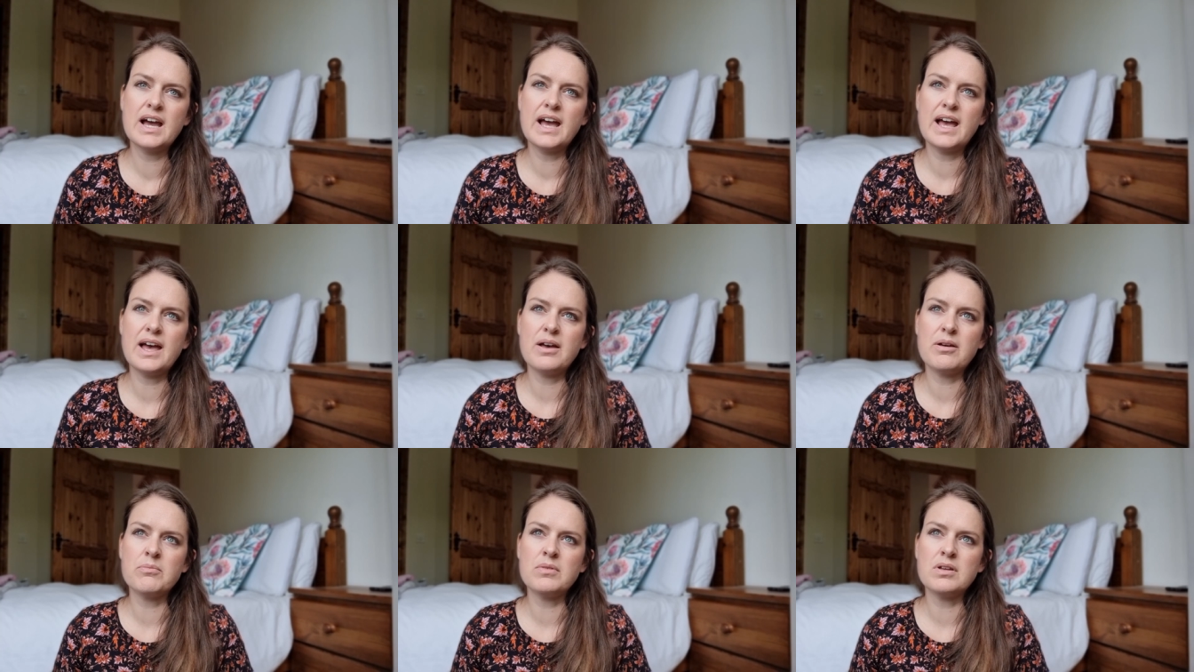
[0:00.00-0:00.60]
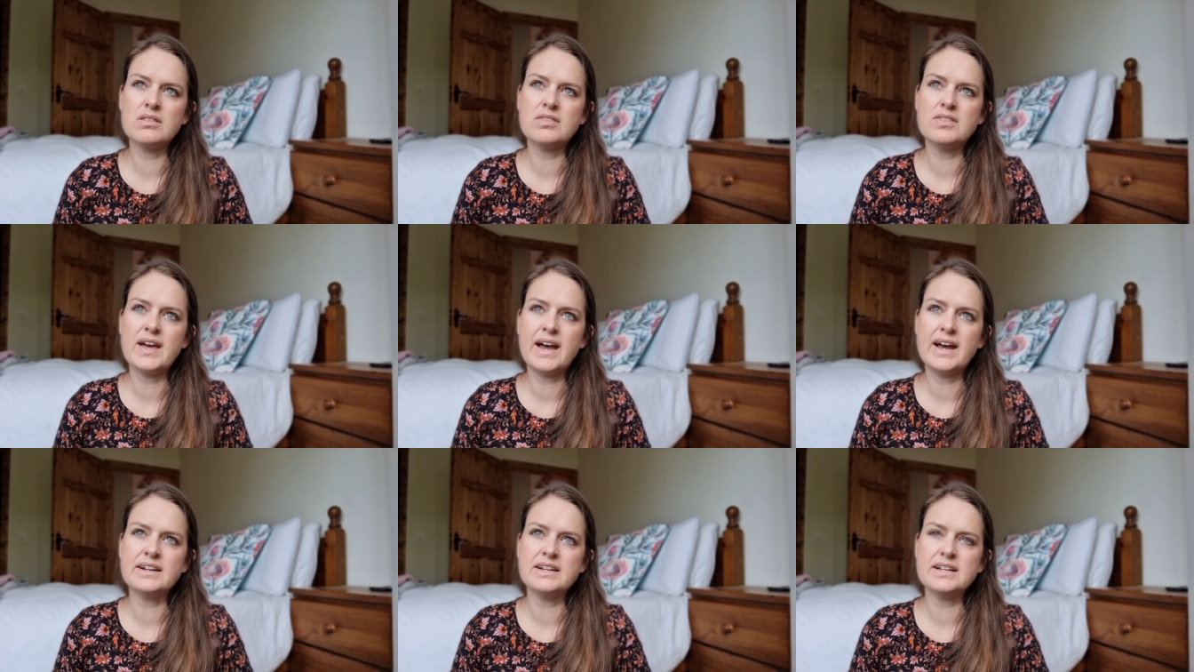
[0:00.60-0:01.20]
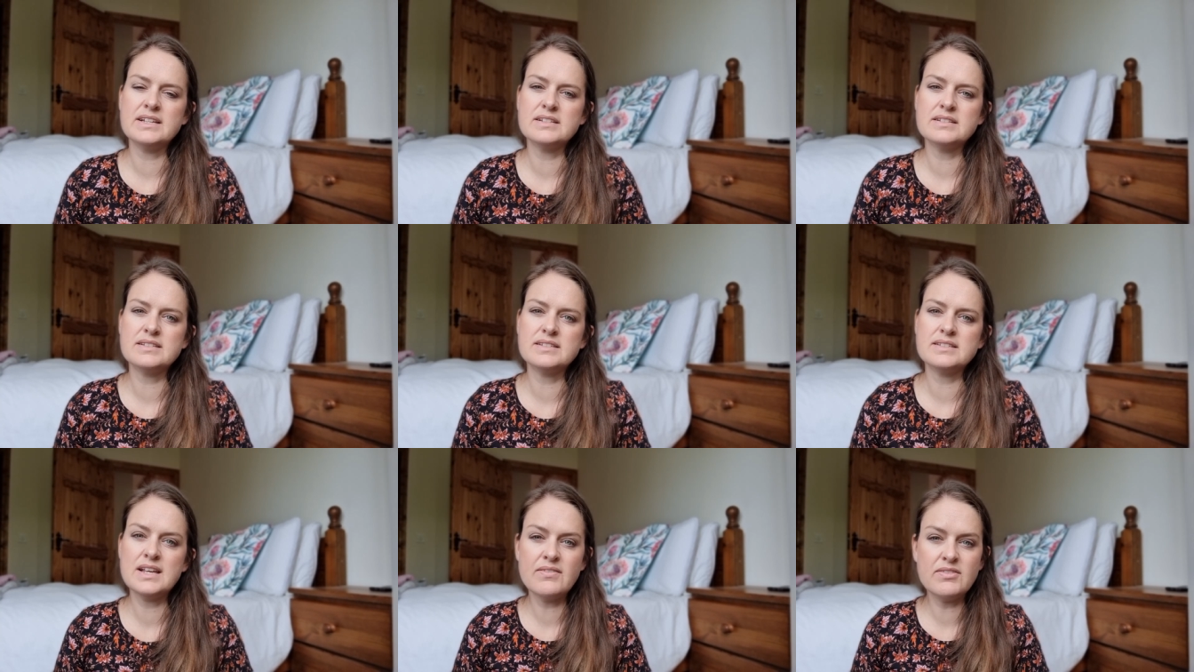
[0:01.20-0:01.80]
um, that is
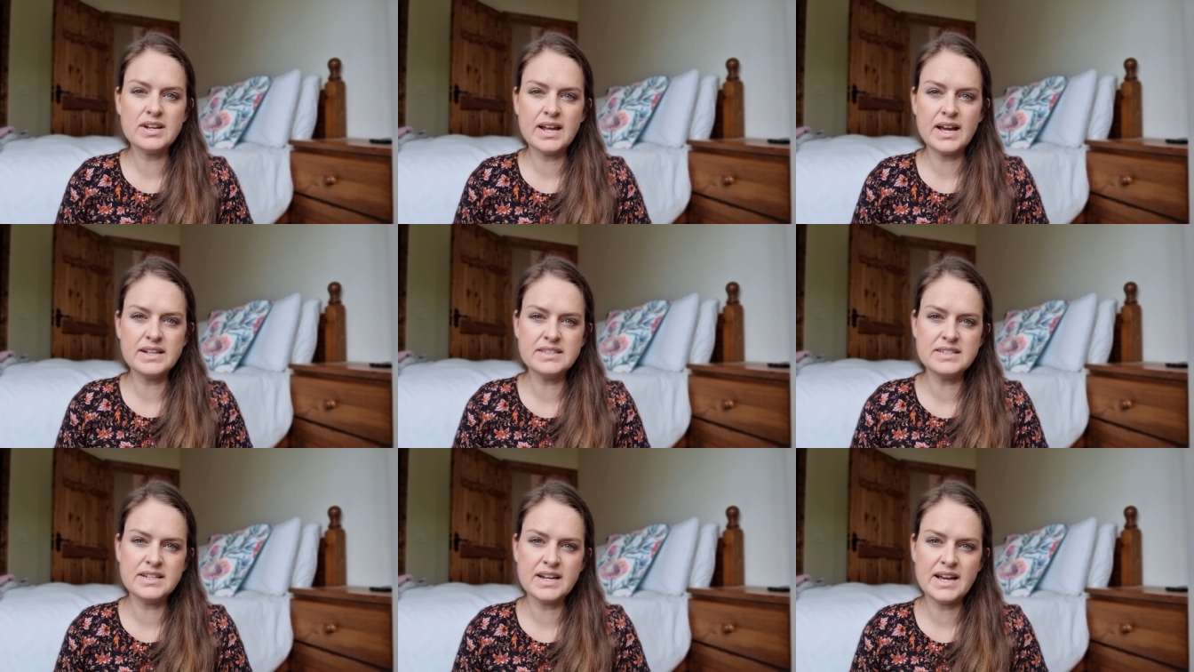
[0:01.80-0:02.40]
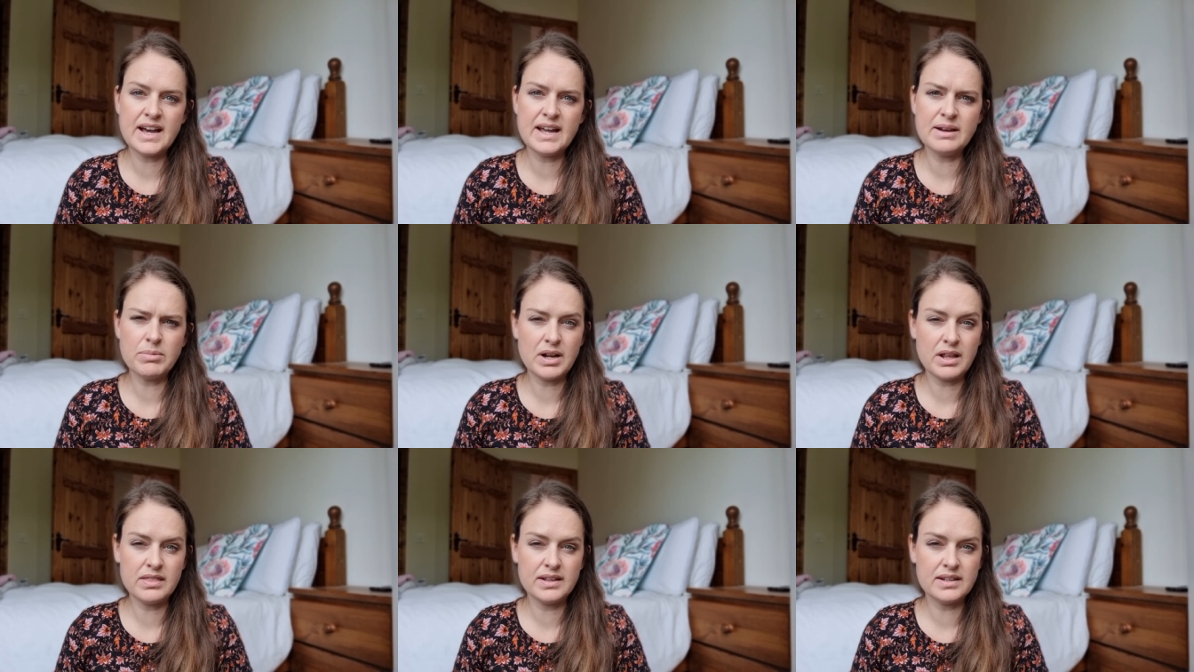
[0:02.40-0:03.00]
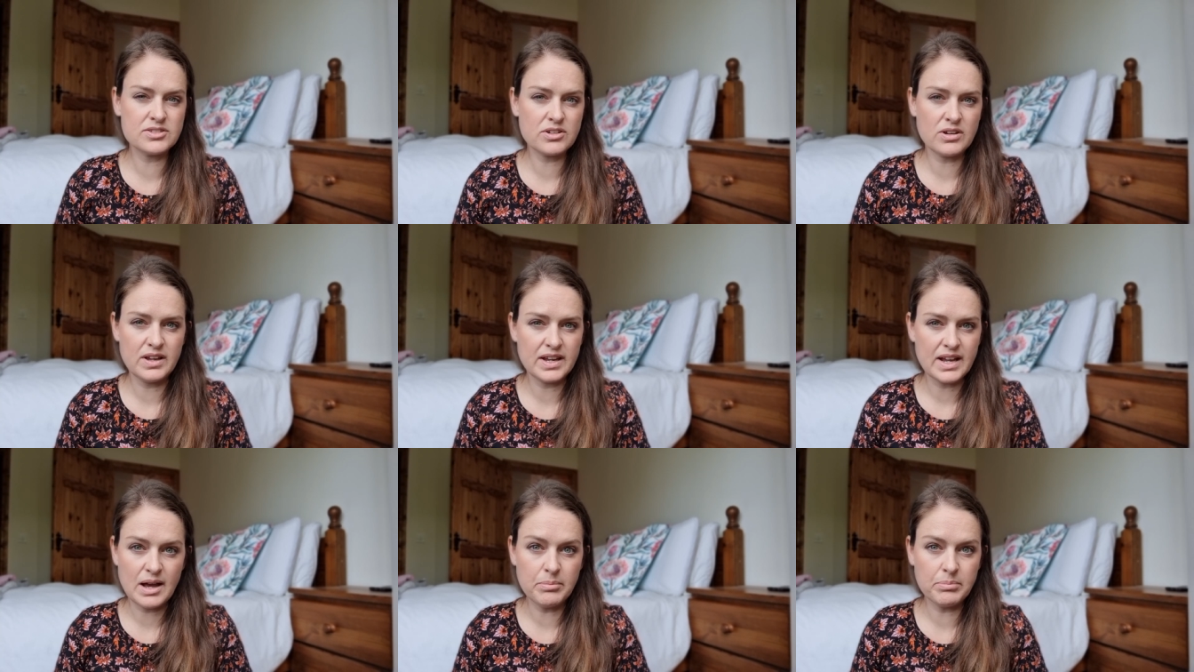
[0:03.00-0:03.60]
$7.99, but I think it's
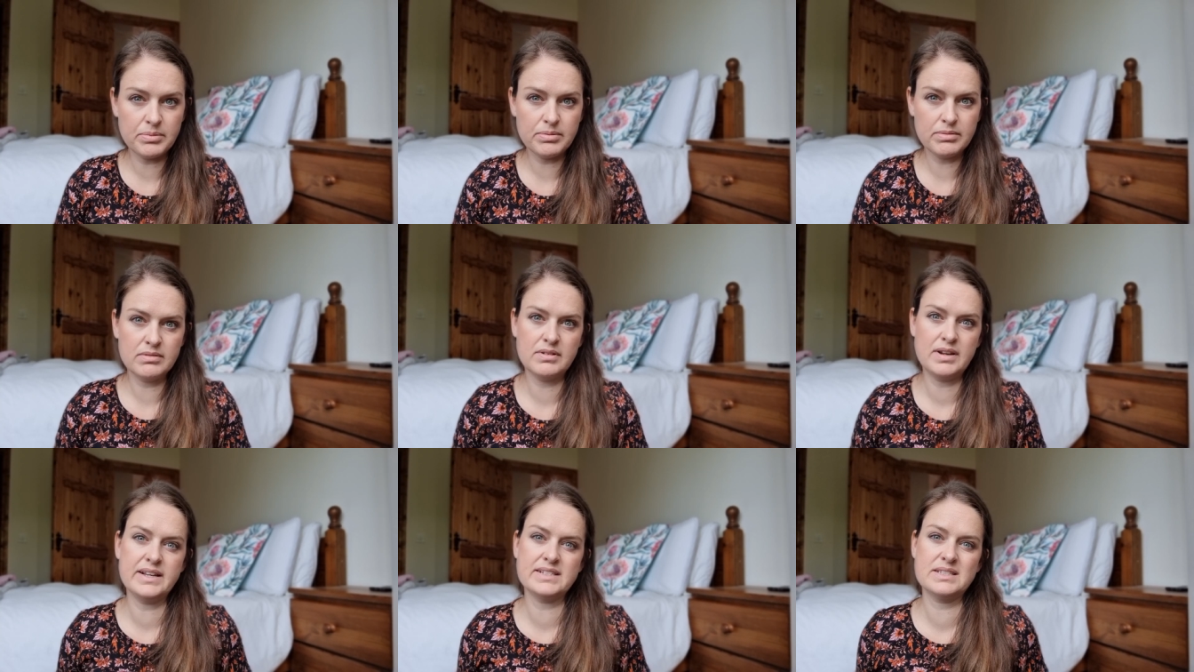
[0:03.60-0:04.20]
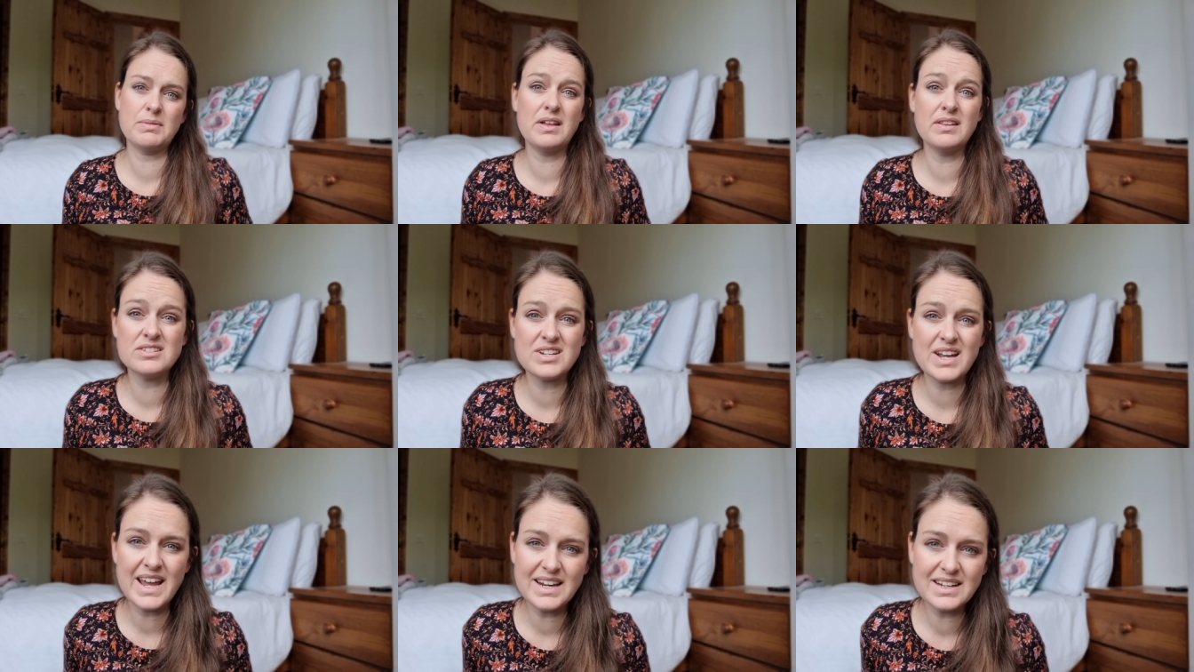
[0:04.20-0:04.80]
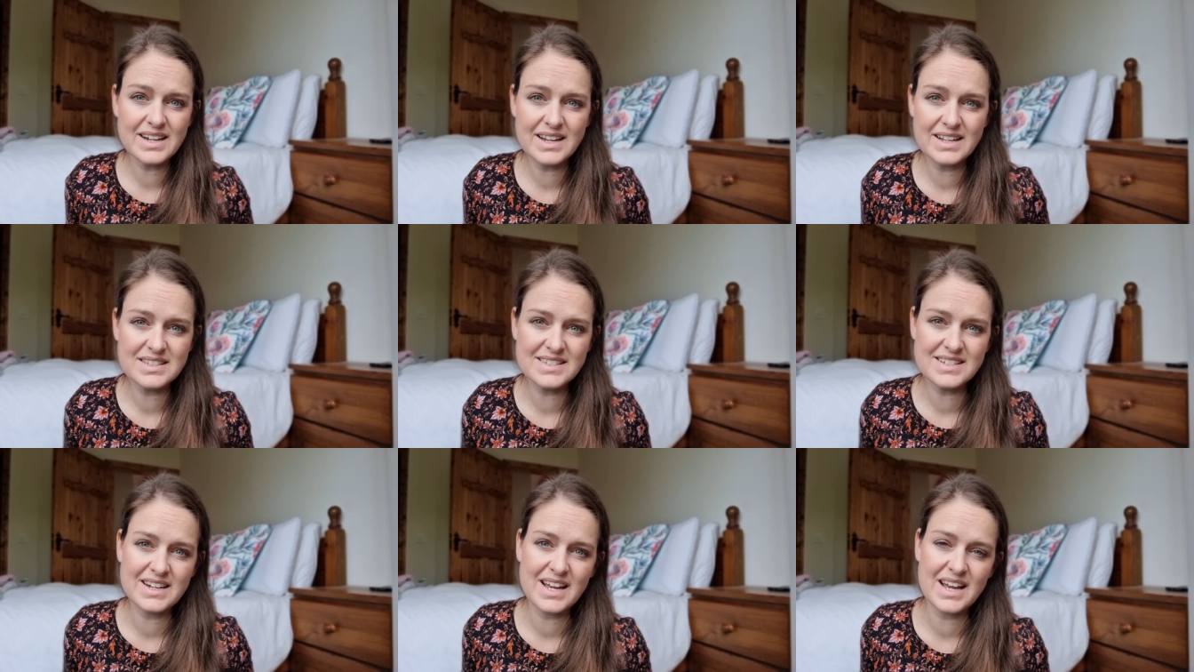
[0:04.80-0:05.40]
going up next month to
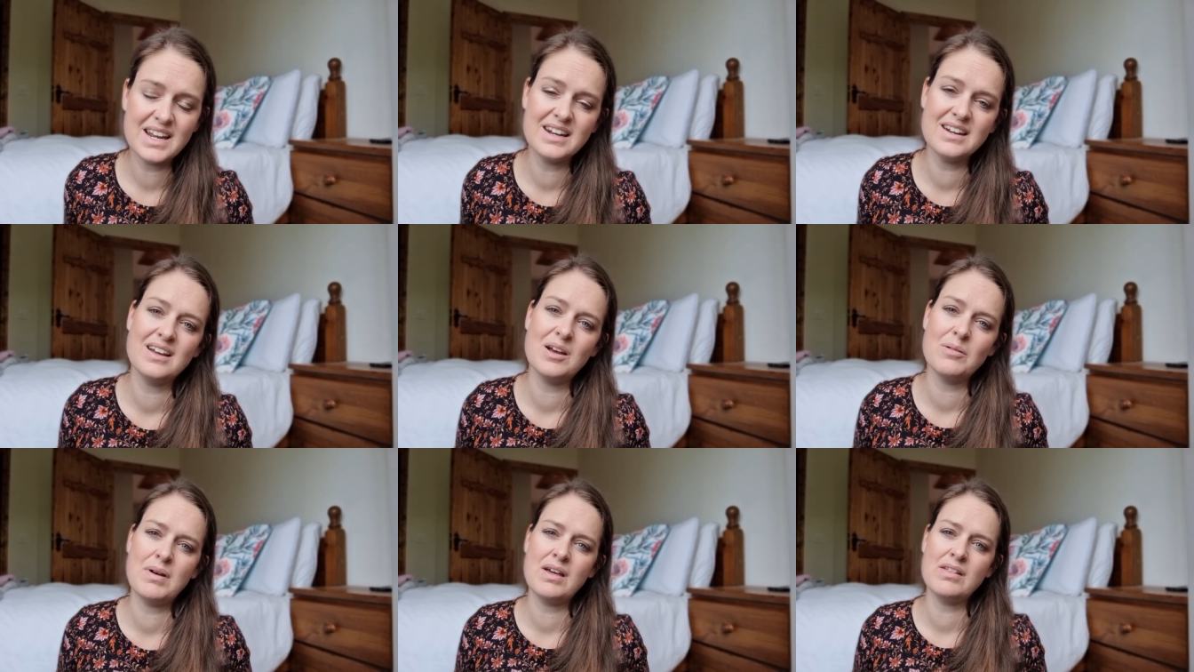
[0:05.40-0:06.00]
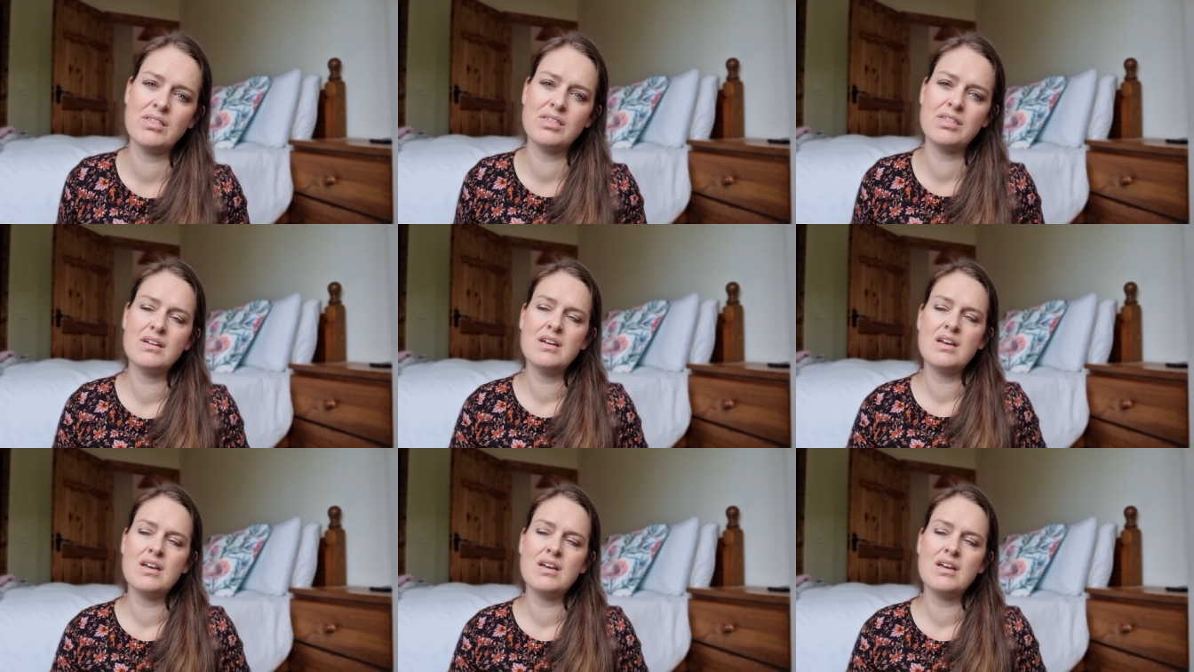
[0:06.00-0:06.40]
$8.99 a month.